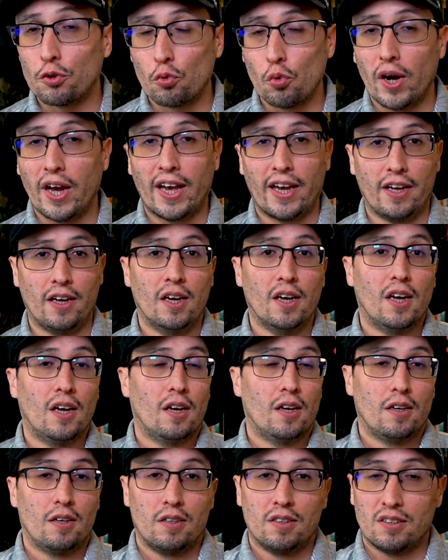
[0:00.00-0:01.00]
way,
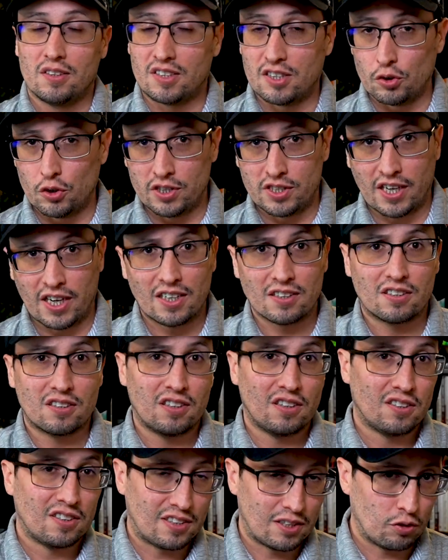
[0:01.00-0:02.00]
Series
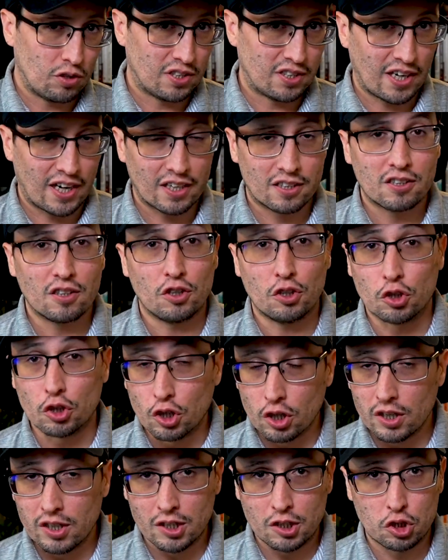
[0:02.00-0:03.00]
S, Series X, you're
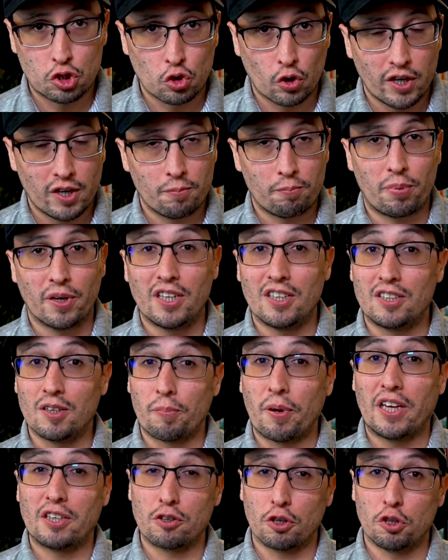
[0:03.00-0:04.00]
going to enjoy it, but it
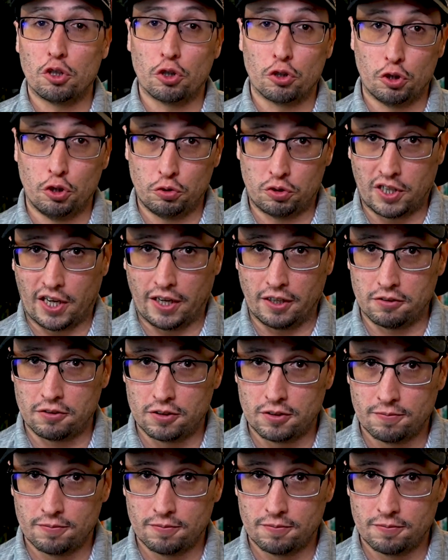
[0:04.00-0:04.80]
depends on your use case.